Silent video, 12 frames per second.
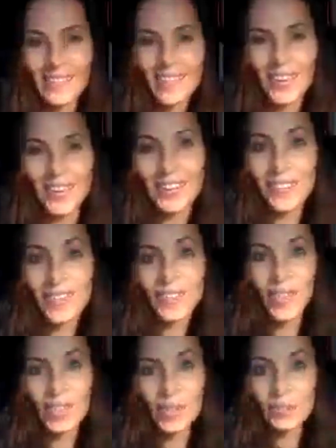We're grateful
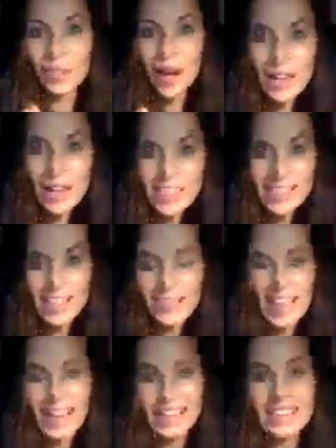for the positive
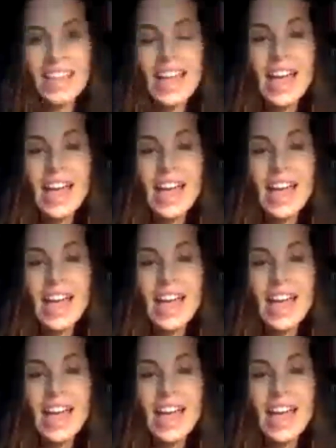things.